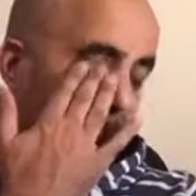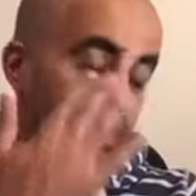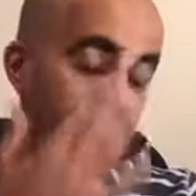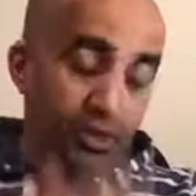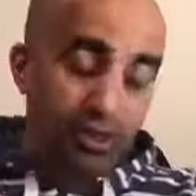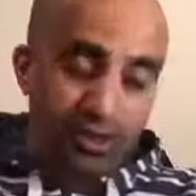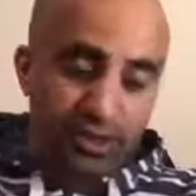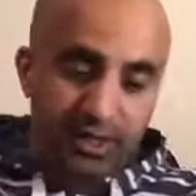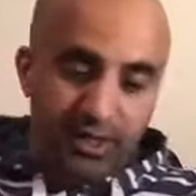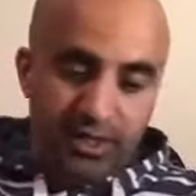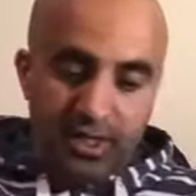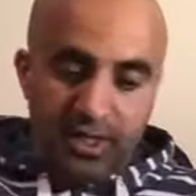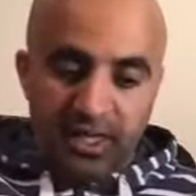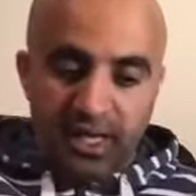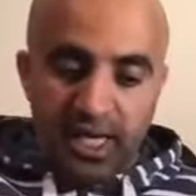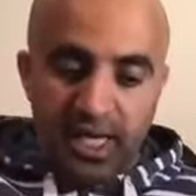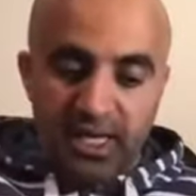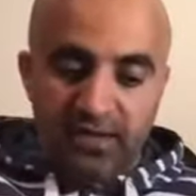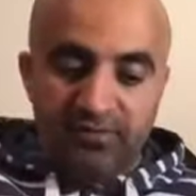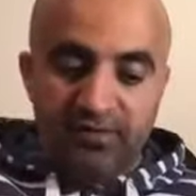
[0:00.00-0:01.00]
Union
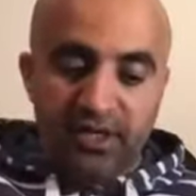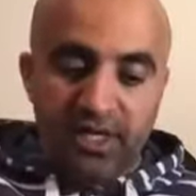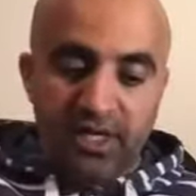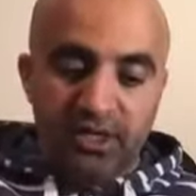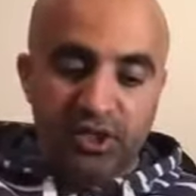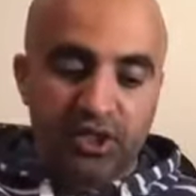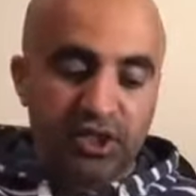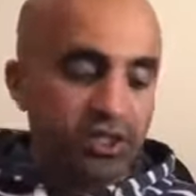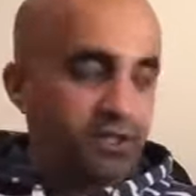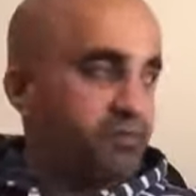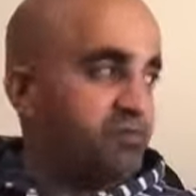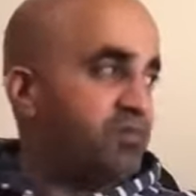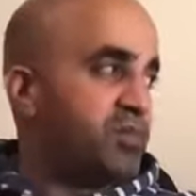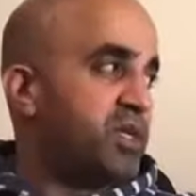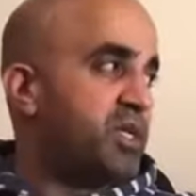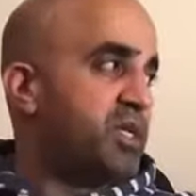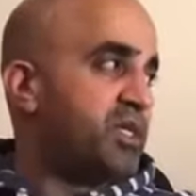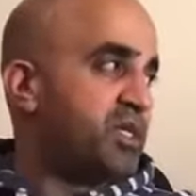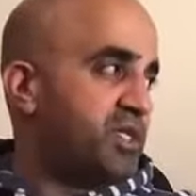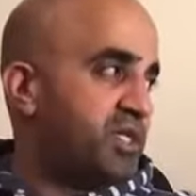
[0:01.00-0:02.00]
Aviation
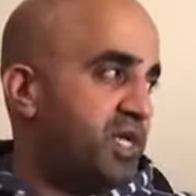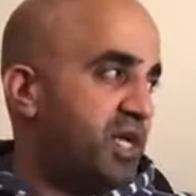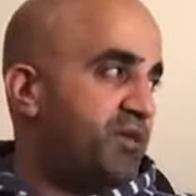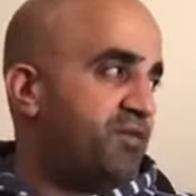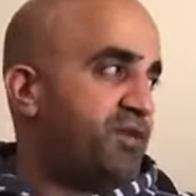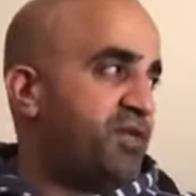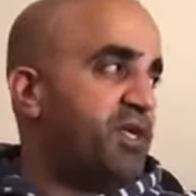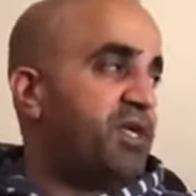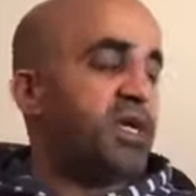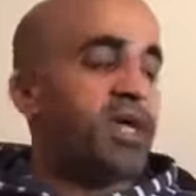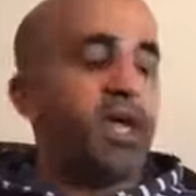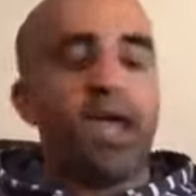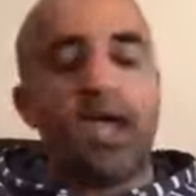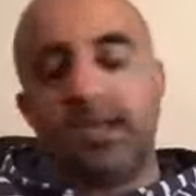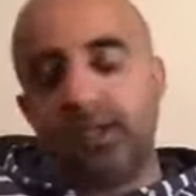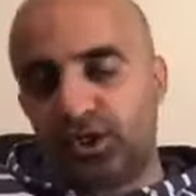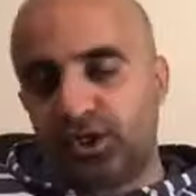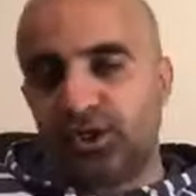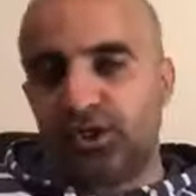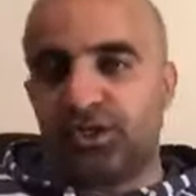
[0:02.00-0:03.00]
Safety
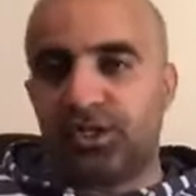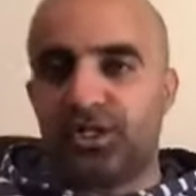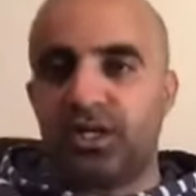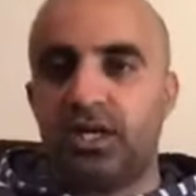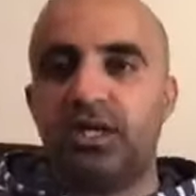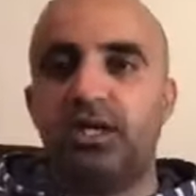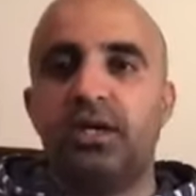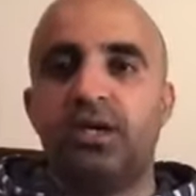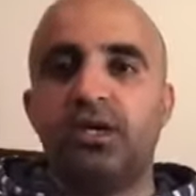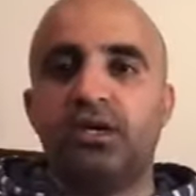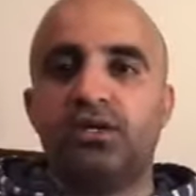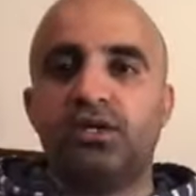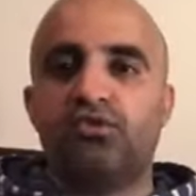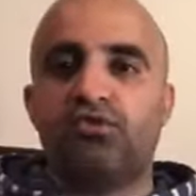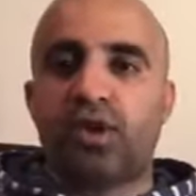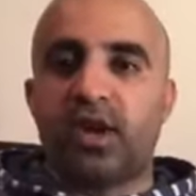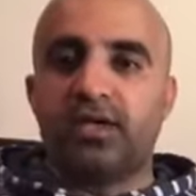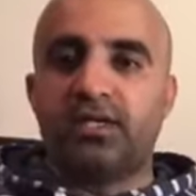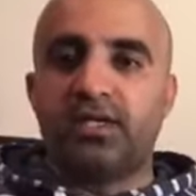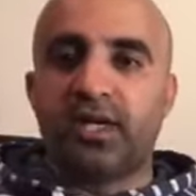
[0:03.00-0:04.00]
Agency to
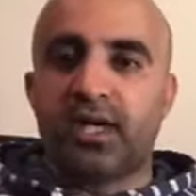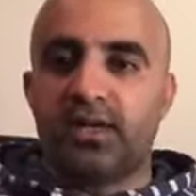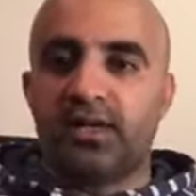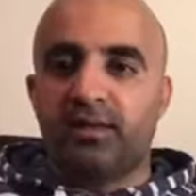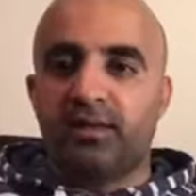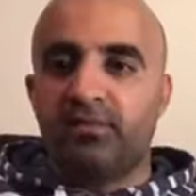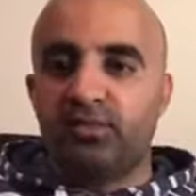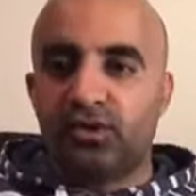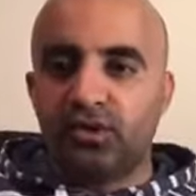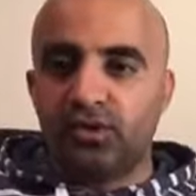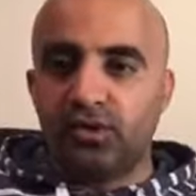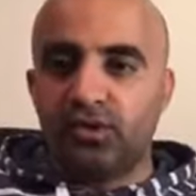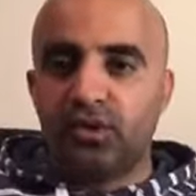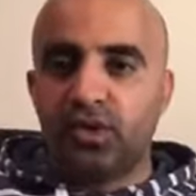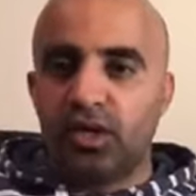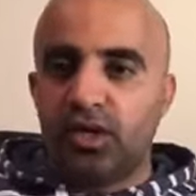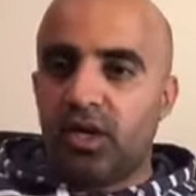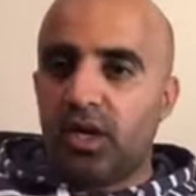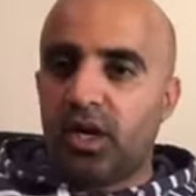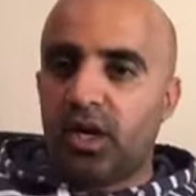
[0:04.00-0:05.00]
try to them to
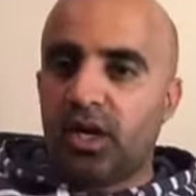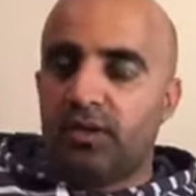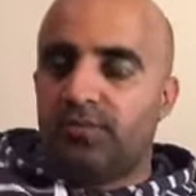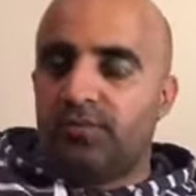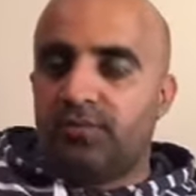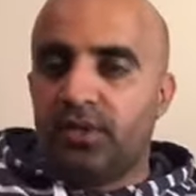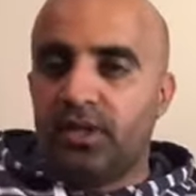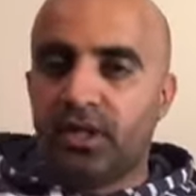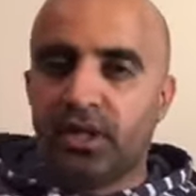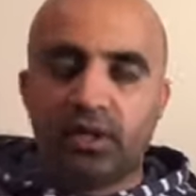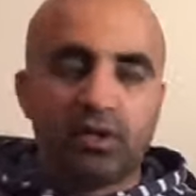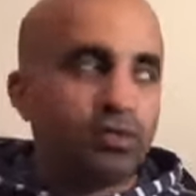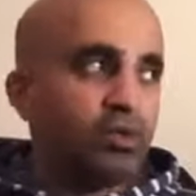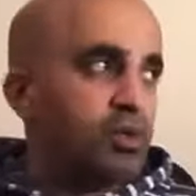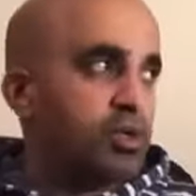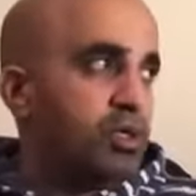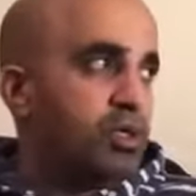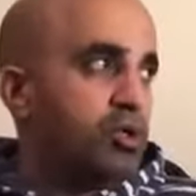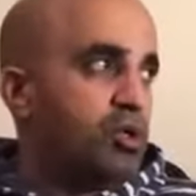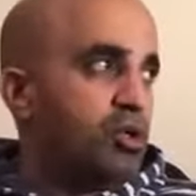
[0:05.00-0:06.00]

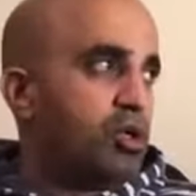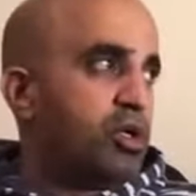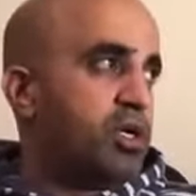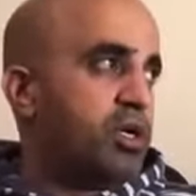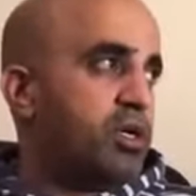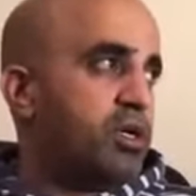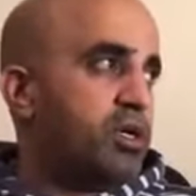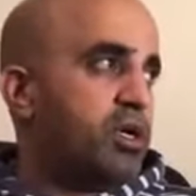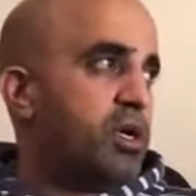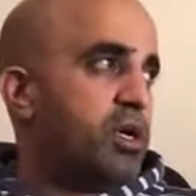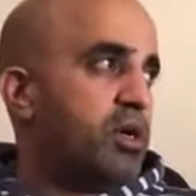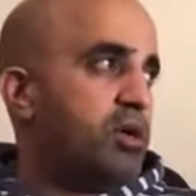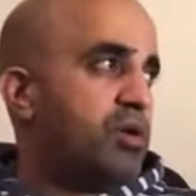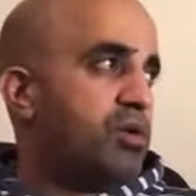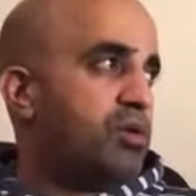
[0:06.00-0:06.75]
look at